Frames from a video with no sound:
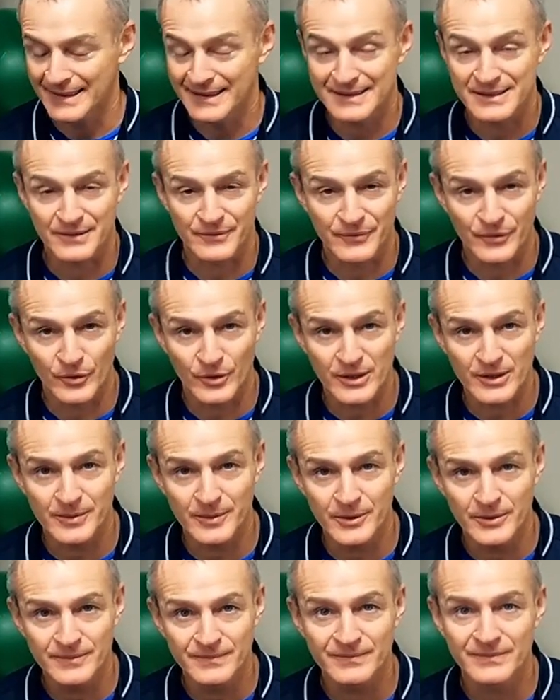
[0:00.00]
It's
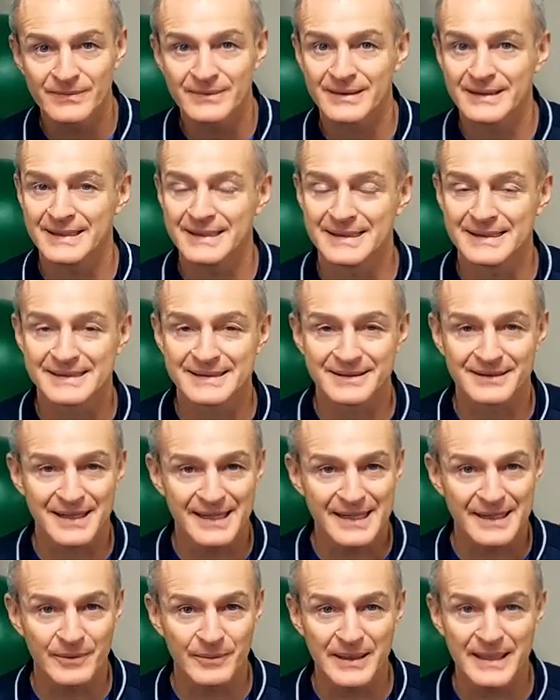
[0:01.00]
affordable, it's
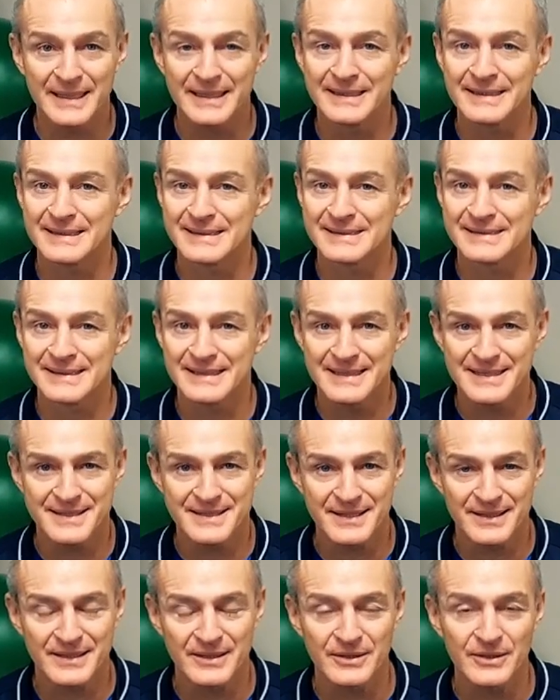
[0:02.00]
lightweight, it's
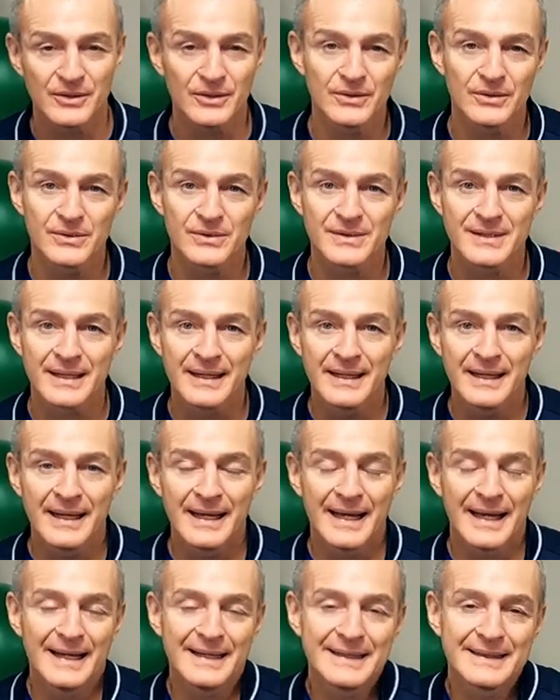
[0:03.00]
easy to use,
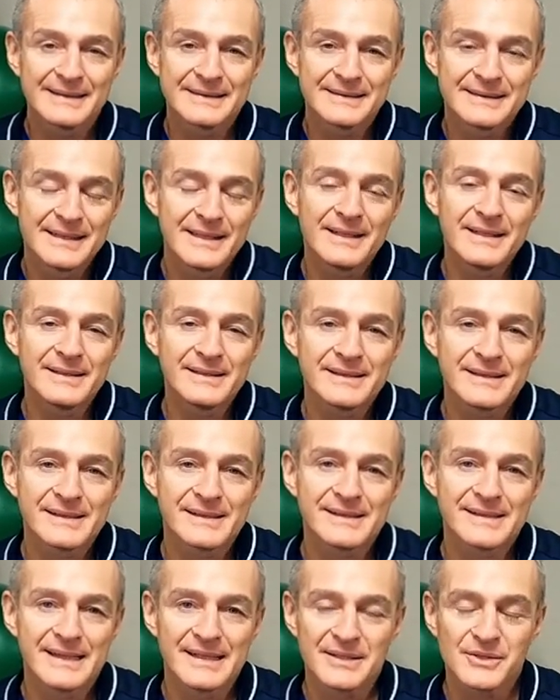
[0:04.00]
and it does
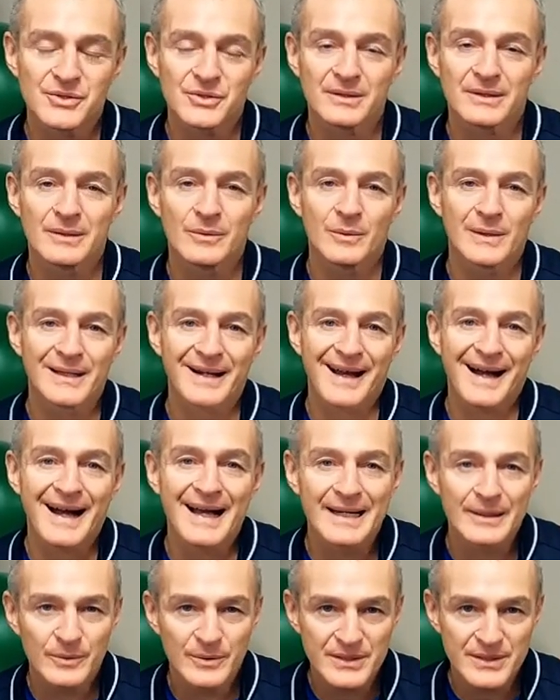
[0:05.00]
essentially what
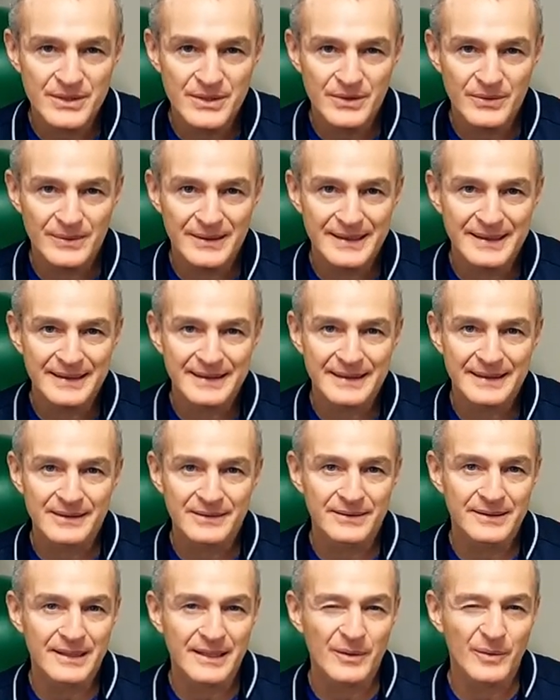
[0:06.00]
I was doing in the
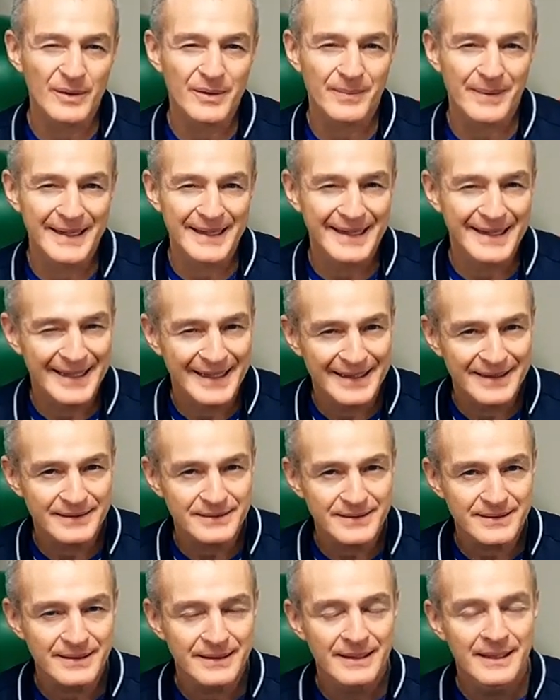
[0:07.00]
clinic with my
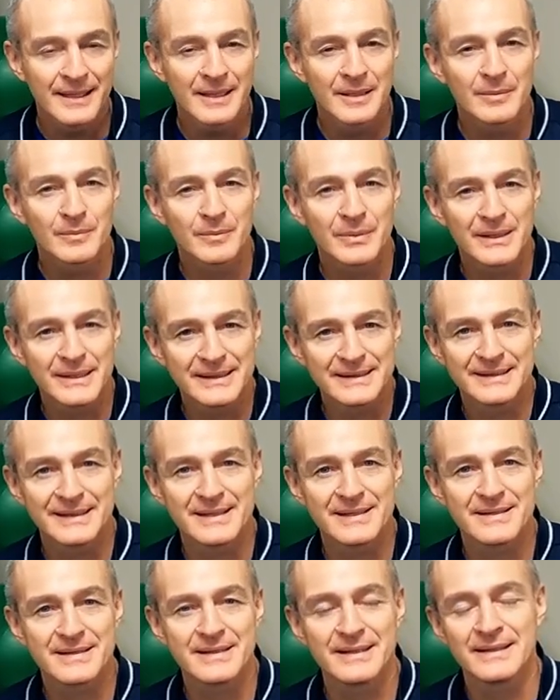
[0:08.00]
hands, but it
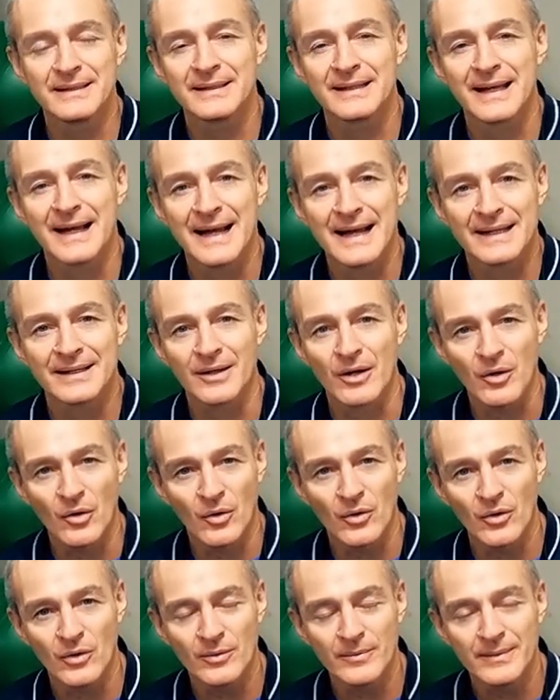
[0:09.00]
does it at
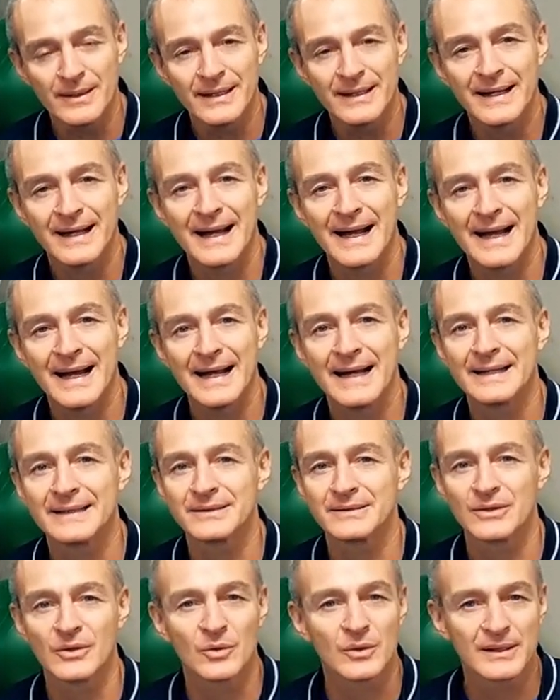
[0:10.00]
home
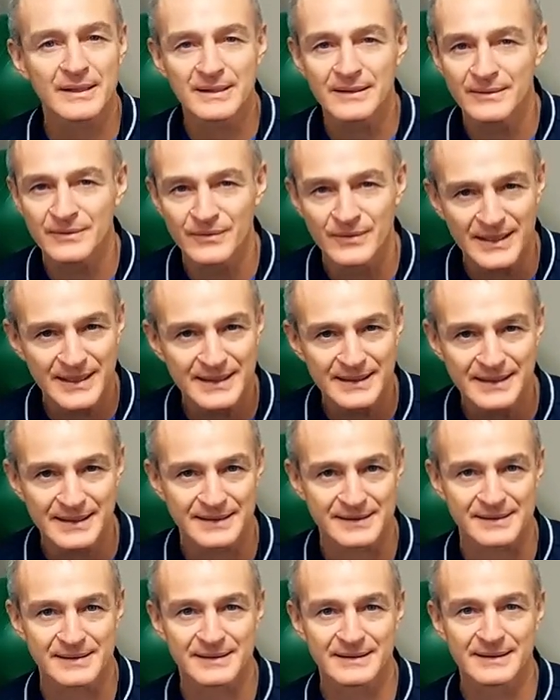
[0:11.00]
at your
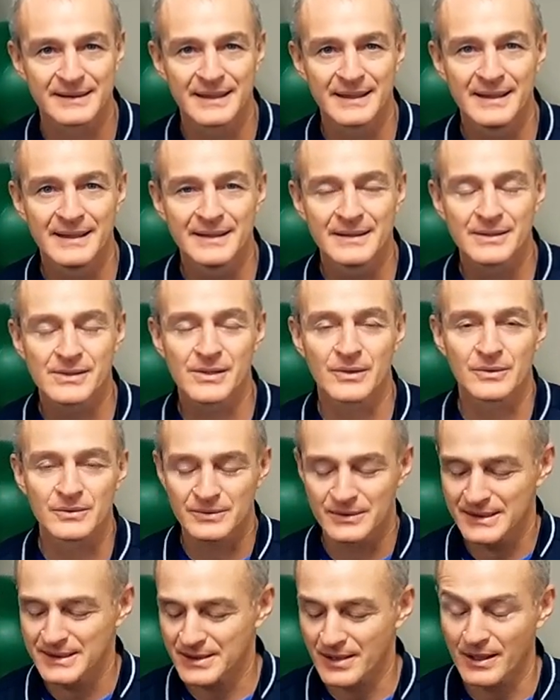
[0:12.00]
convenience.
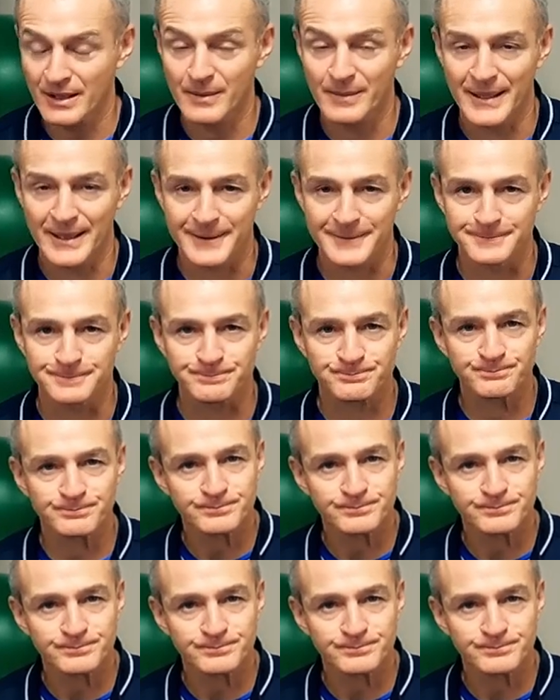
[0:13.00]
So let's talk about it.